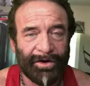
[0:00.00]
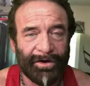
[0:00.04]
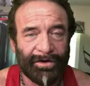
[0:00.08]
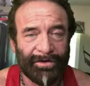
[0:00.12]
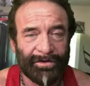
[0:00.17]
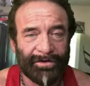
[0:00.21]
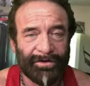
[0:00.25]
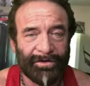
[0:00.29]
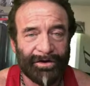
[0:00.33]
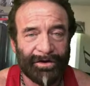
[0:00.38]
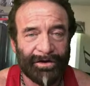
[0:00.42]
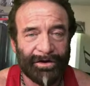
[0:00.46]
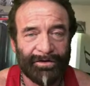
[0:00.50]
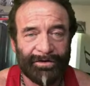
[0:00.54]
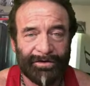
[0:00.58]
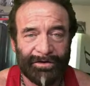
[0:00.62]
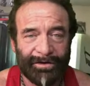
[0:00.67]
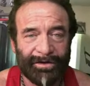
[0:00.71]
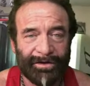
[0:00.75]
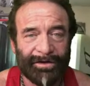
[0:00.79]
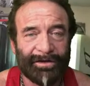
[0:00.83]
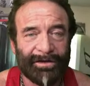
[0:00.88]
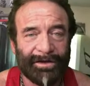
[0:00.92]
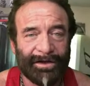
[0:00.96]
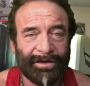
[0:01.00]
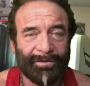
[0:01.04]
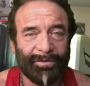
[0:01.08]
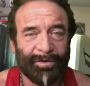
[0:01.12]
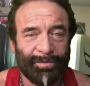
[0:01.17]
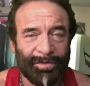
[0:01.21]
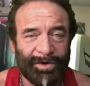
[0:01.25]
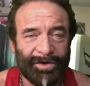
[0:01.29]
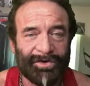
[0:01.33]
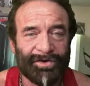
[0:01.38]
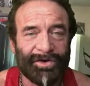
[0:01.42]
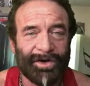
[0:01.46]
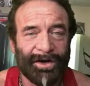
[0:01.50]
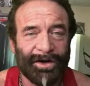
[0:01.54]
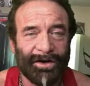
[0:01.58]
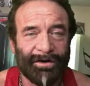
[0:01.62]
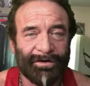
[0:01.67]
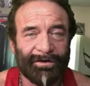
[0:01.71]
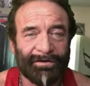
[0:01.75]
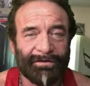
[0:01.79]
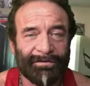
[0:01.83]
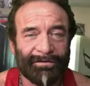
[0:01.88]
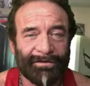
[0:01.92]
It's it it will be shared.